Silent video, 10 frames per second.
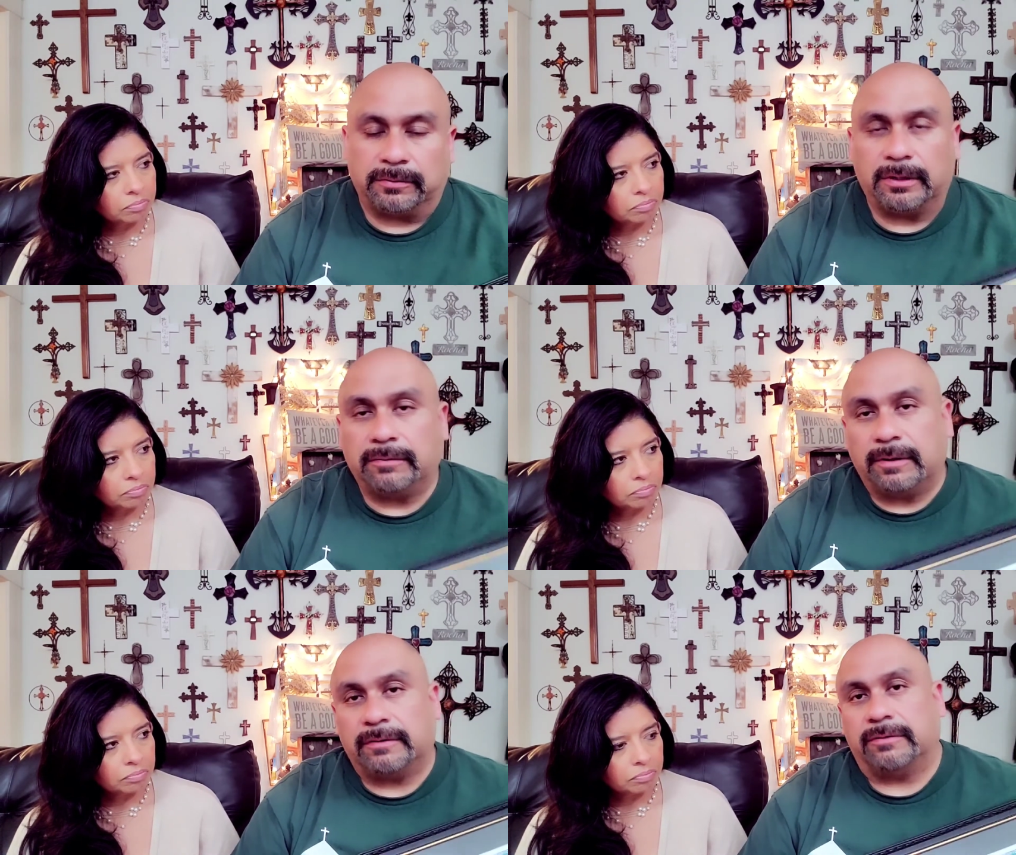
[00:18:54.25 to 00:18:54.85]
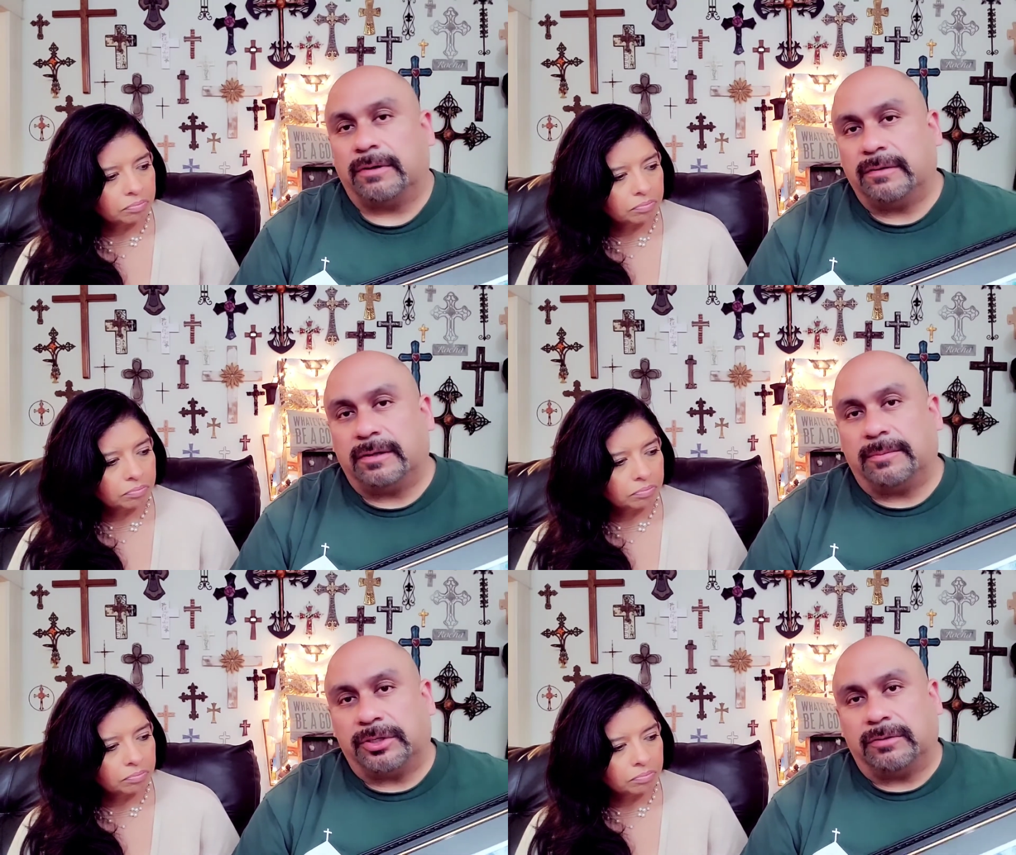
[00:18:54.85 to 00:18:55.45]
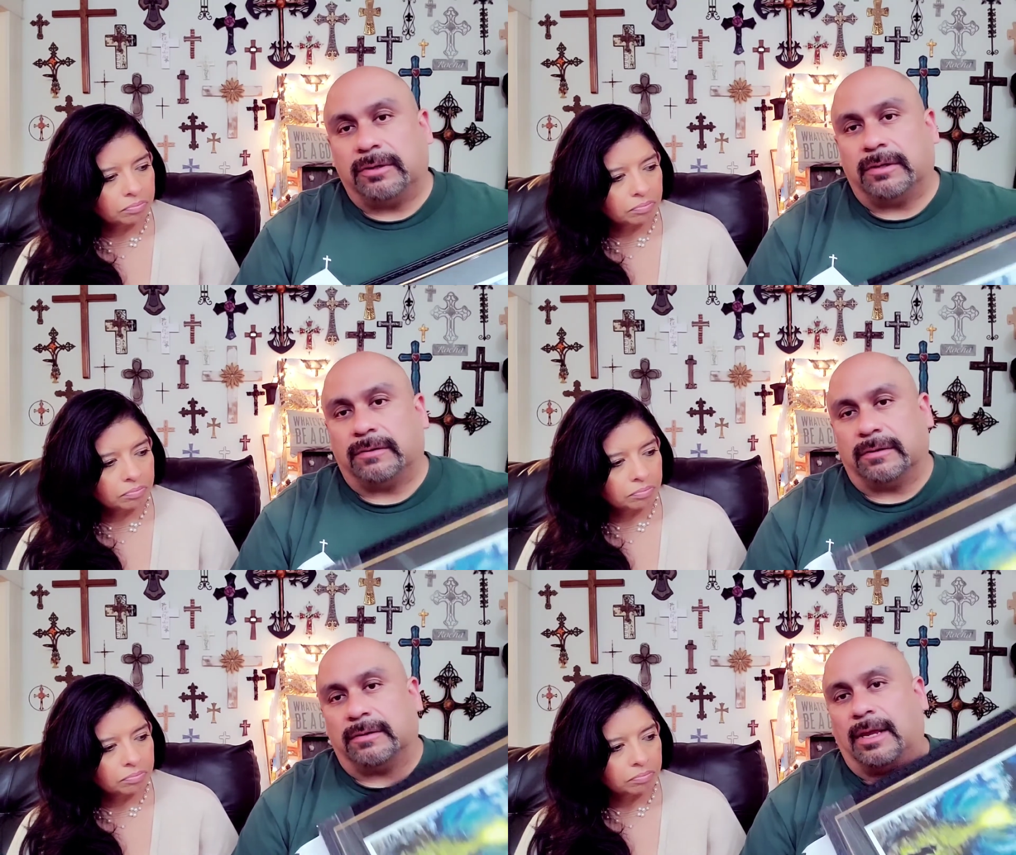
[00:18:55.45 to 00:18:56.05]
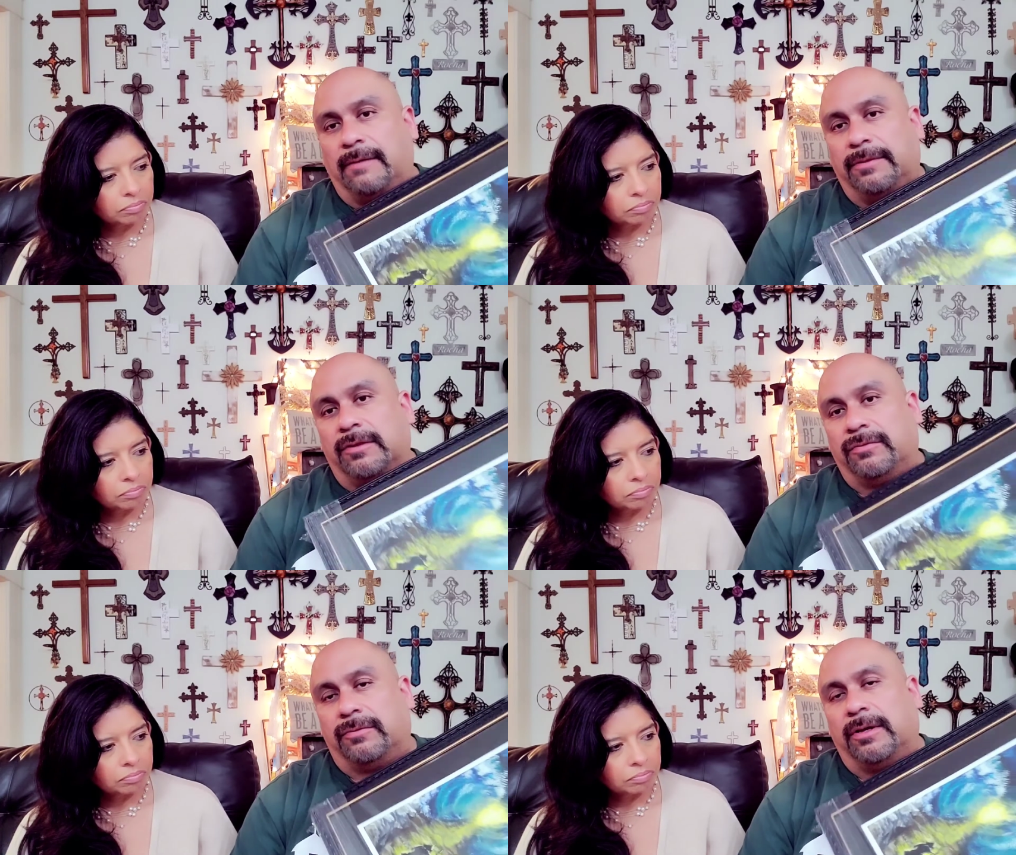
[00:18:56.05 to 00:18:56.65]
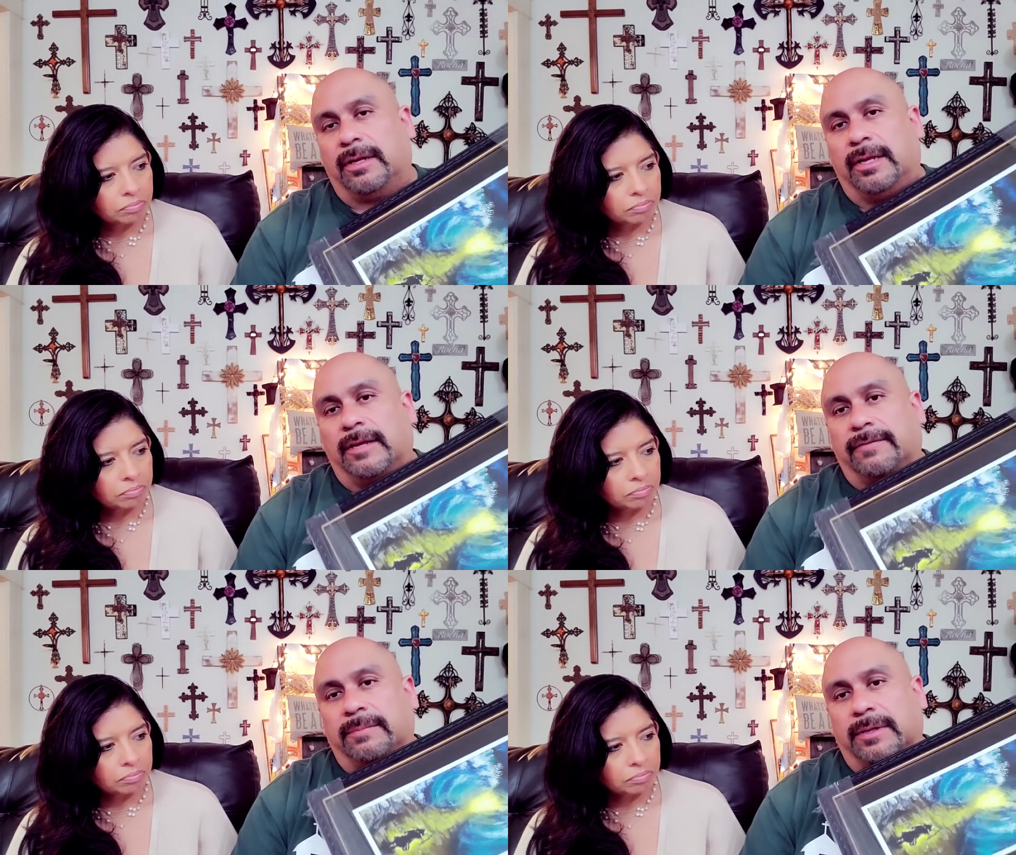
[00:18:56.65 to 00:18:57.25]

Speaker 1: So anyways, the reason I'm showing this, because I have this one left.